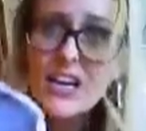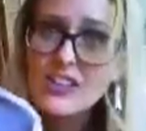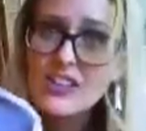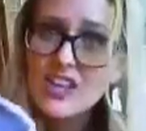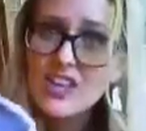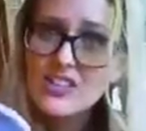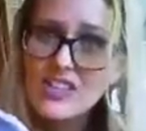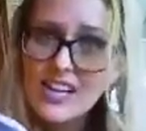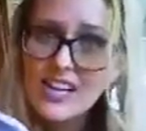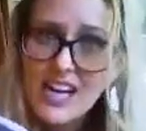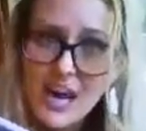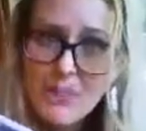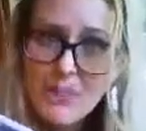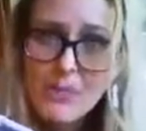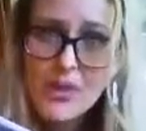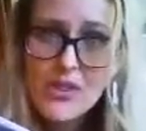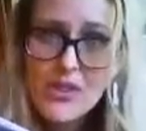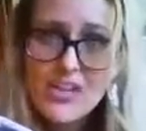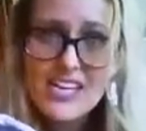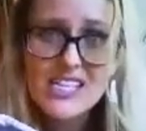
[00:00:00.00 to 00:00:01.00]
There's a
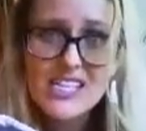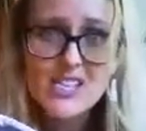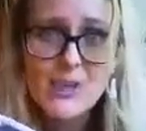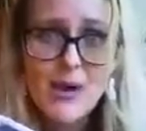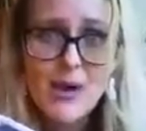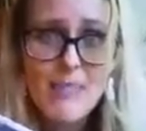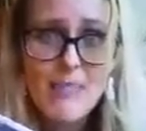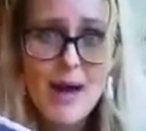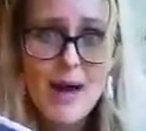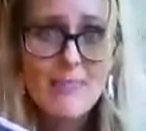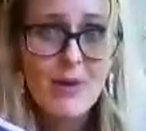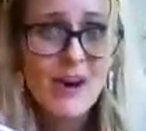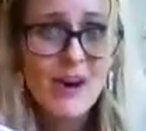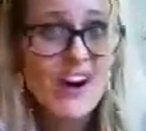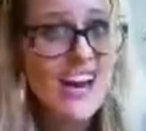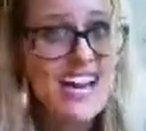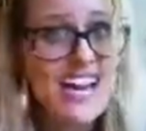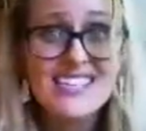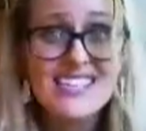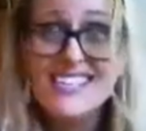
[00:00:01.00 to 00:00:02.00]
couple things to remember.
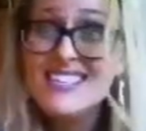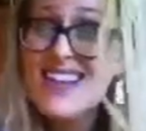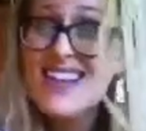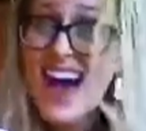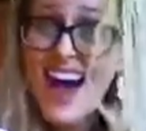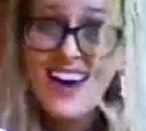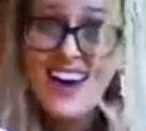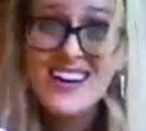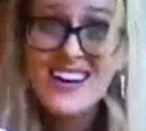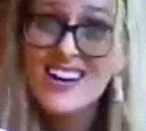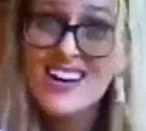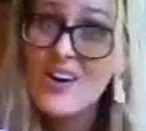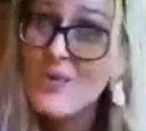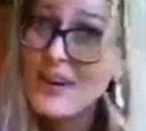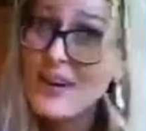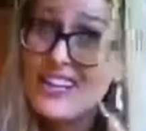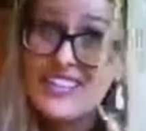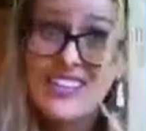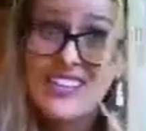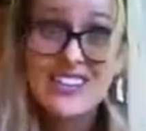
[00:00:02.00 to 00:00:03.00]
It's not
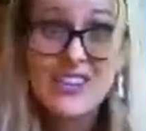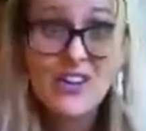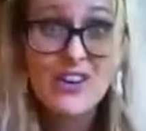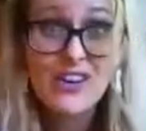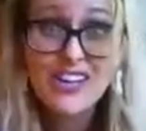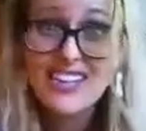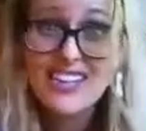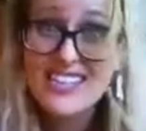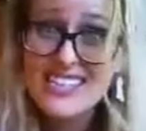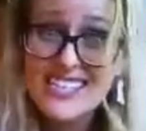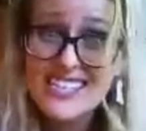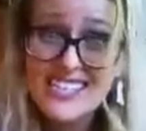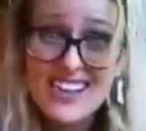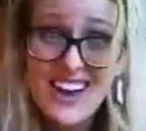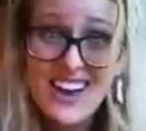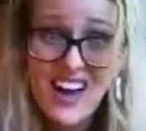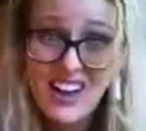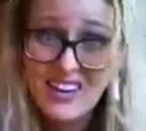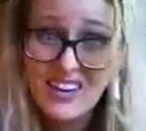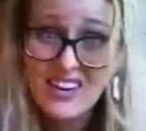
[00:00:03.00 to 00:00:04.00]
going to look this
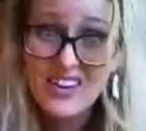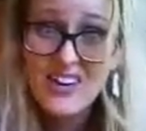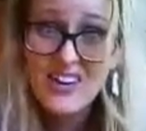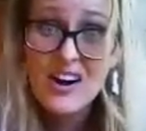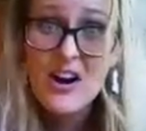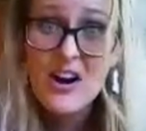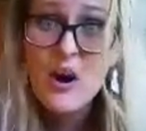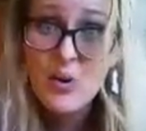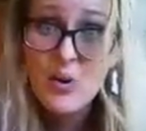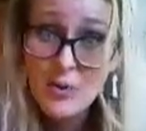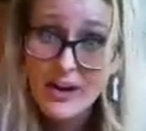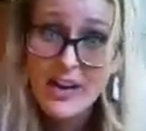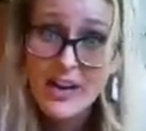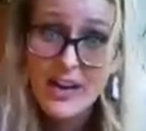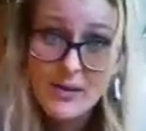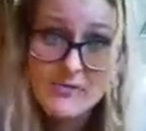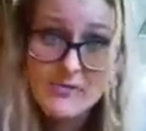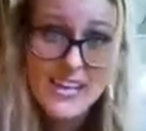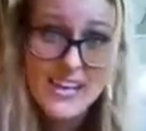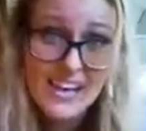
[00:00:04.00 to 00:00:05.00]
color when it
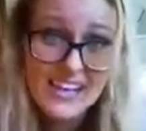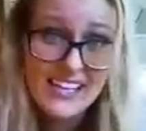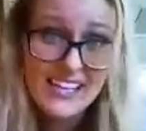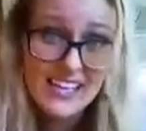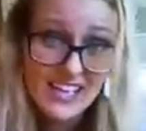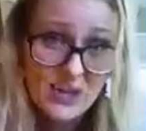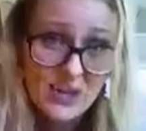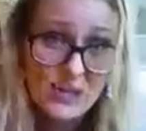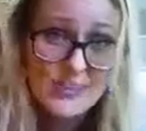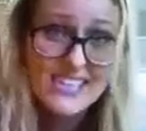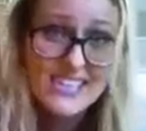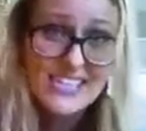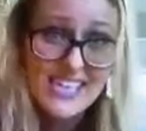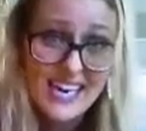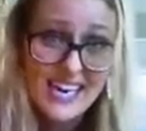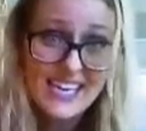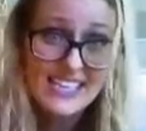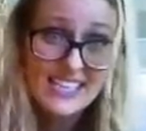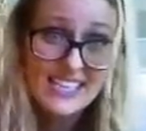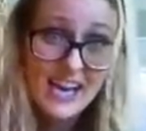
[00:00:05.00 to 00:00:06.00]
comes out of the kiln the
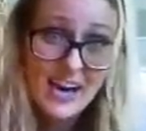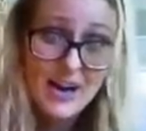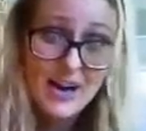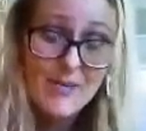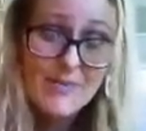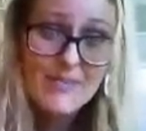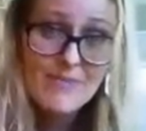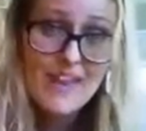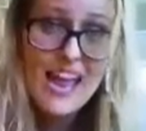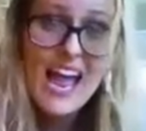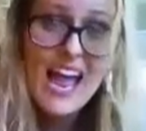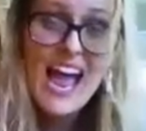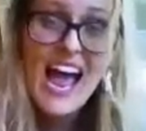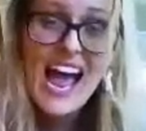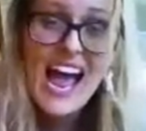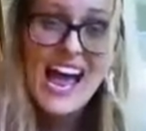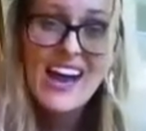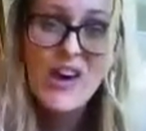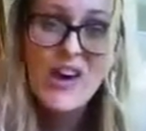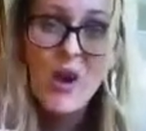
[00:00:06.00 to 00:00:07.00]
second time.
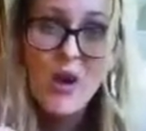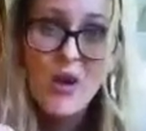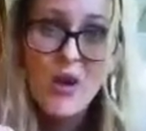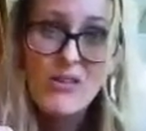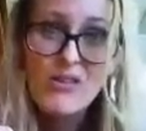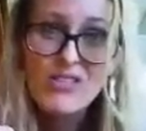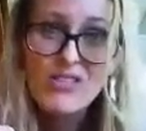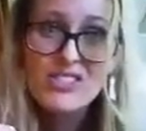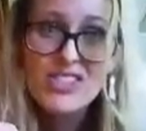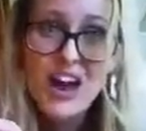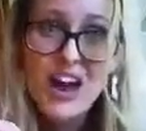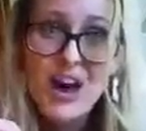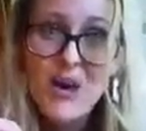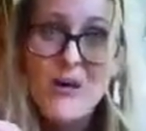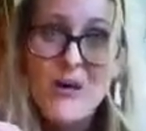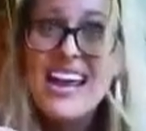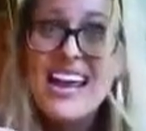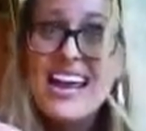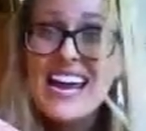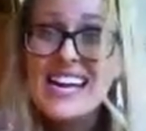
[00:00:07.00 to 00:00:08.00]
And
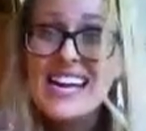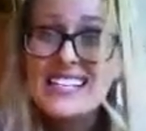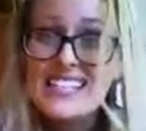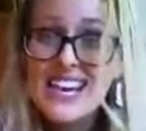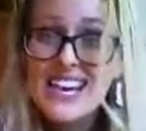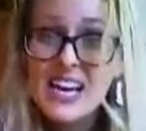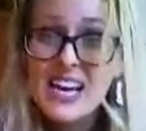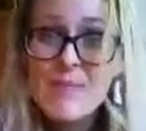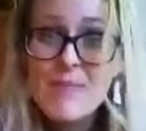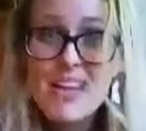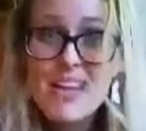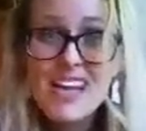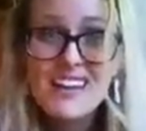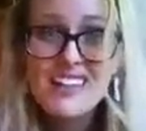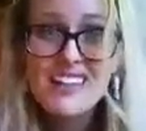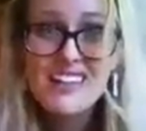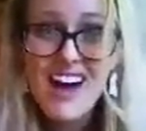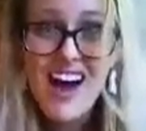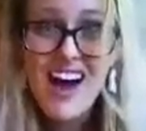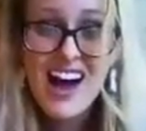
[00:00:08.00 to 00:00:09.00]
also, it's going to be a
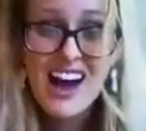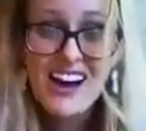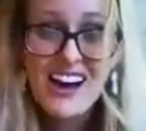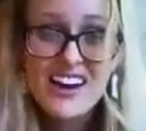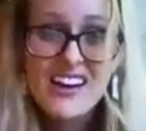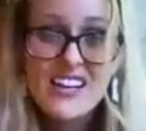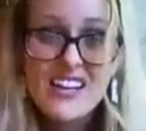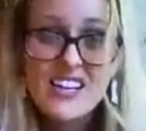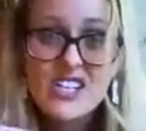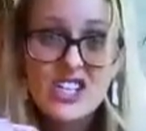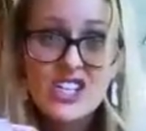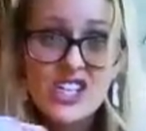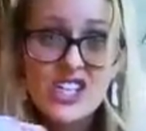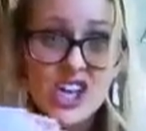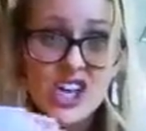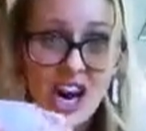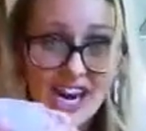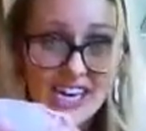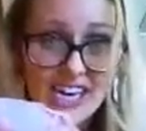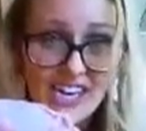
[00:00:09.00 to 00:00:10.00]
lot
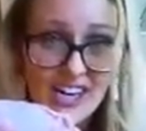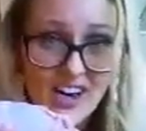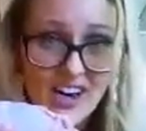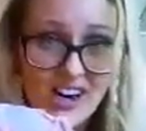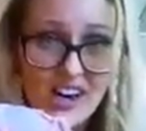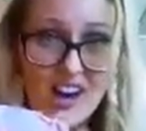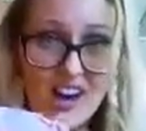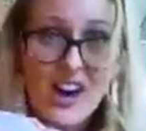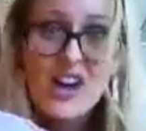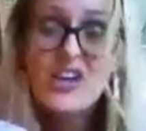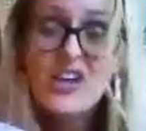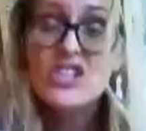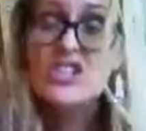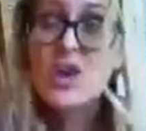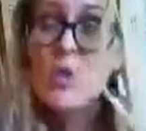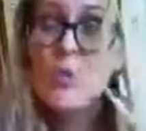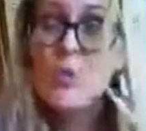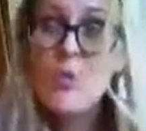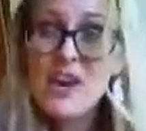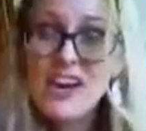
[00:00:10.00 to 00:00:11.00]
shinier.
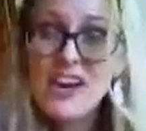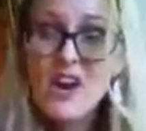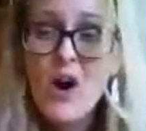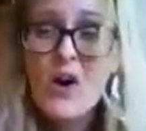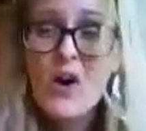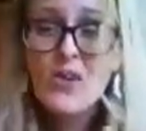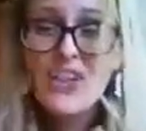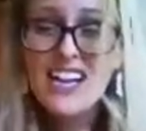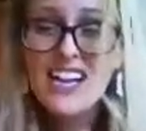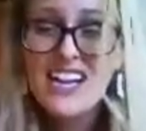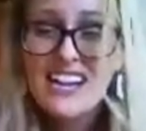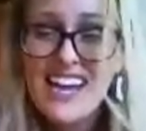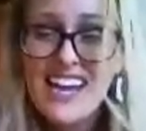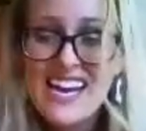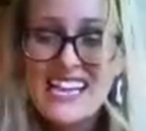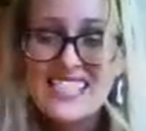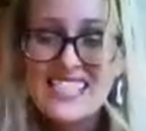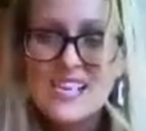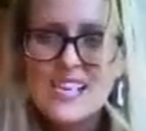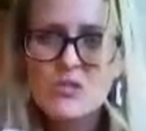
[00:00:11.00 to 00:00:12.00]
So we call the
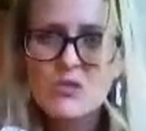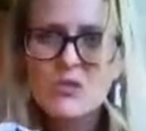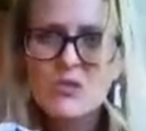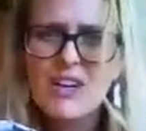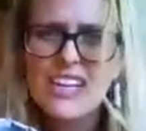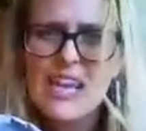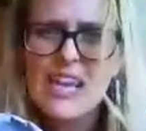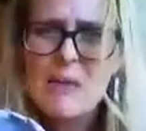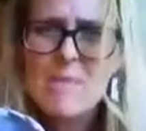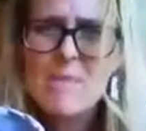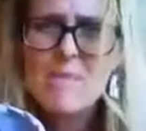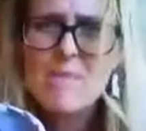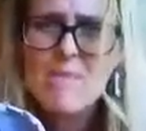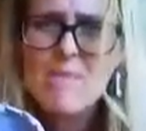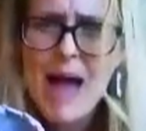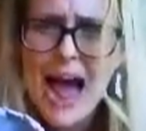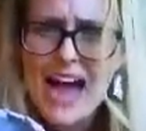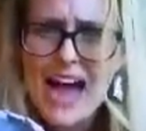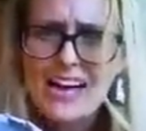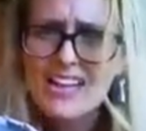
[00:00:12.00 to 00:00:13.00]
glazes really
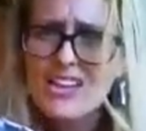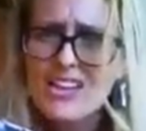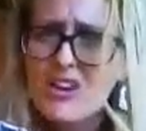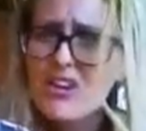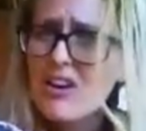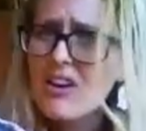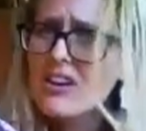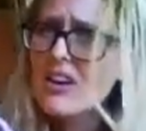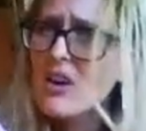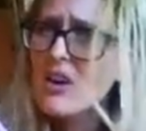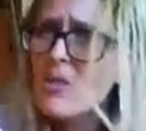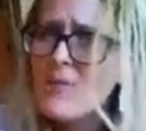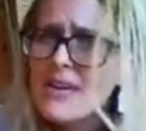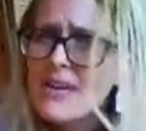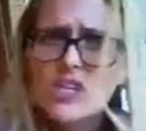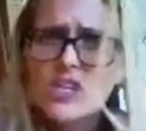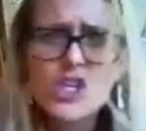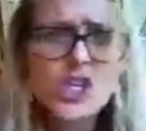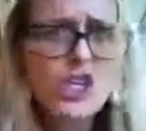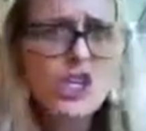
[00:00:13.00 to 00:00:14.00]
matte. They're a little
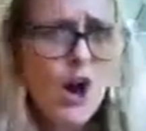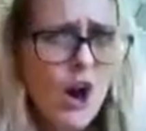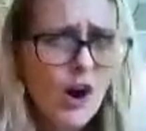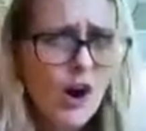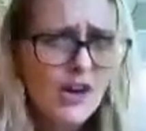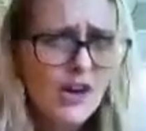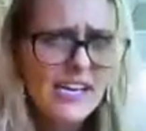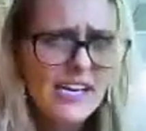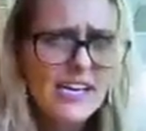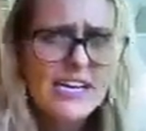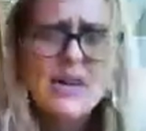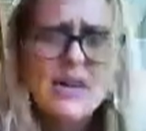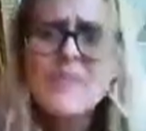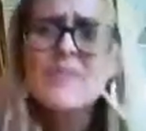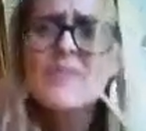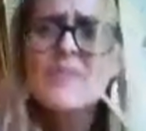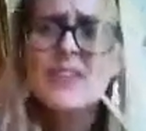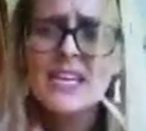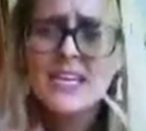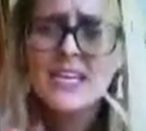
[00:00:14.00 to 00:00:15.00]
bit chalky.
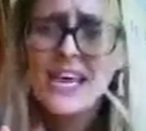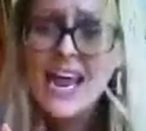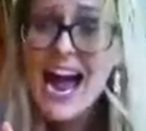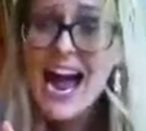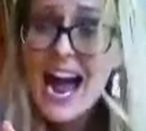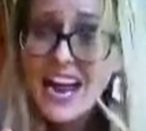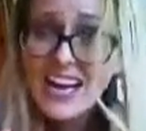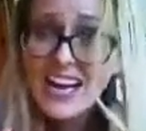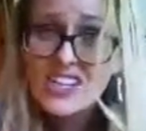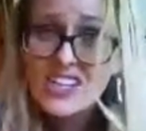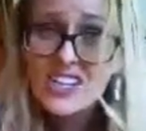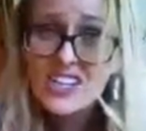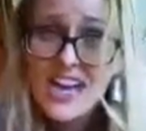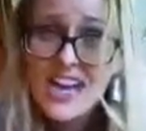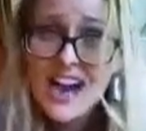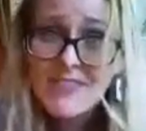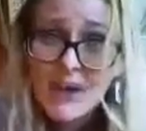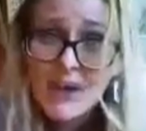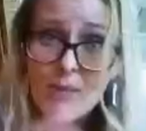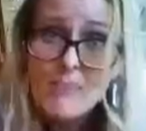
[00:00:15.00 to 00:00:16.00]
They actually
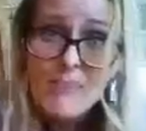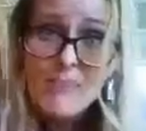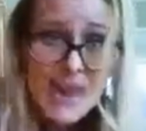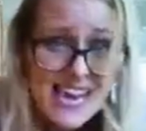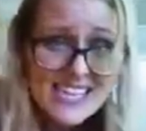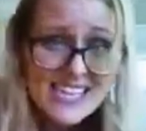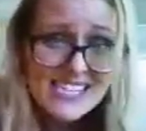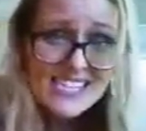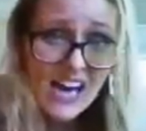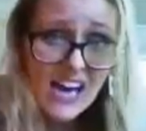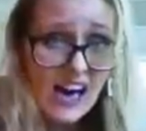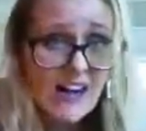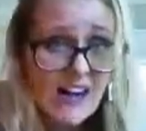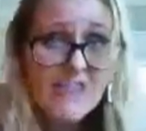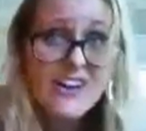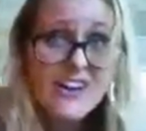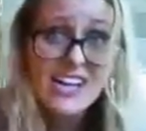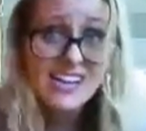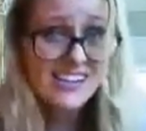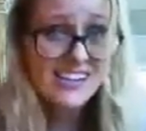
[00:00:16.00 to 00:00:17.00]
have a base
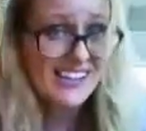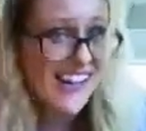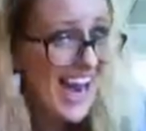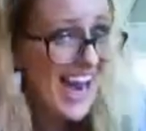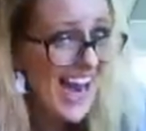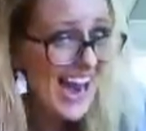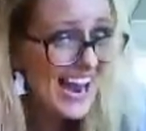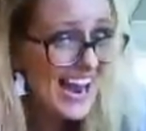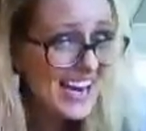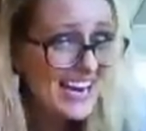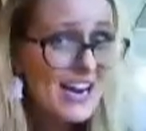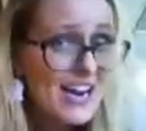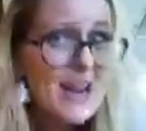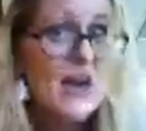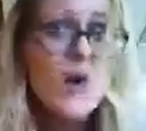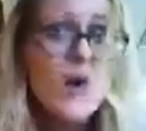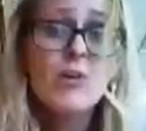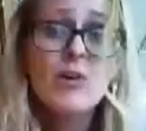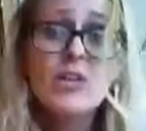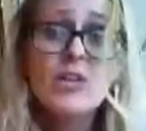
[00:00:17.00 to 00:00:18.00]
of clay,
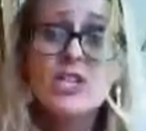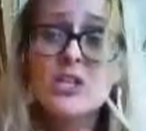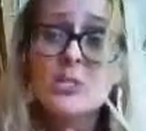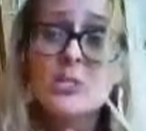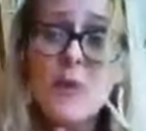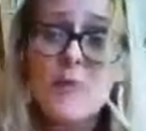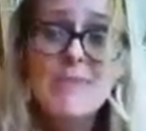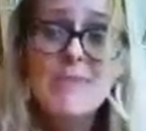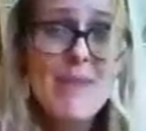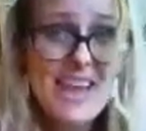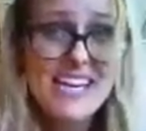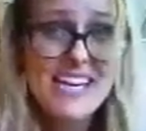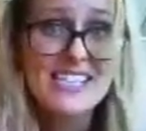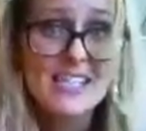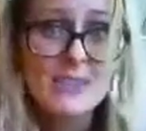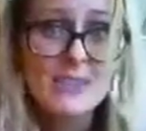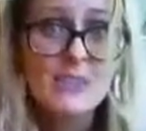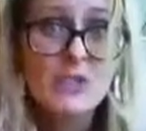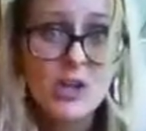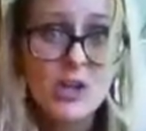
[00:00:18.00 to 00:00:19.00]
which is what makes
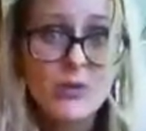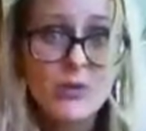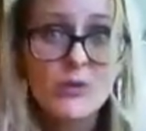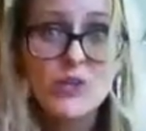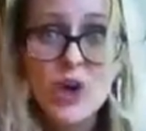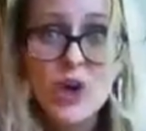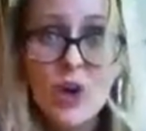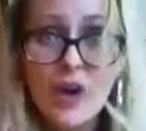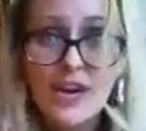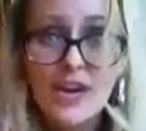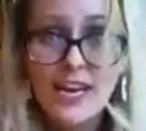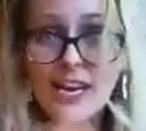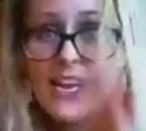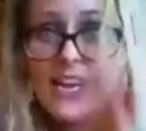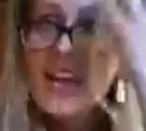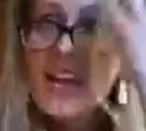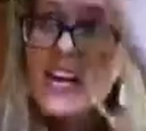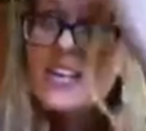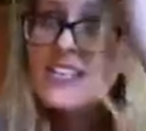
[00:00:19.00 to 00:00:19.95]
them so chalky.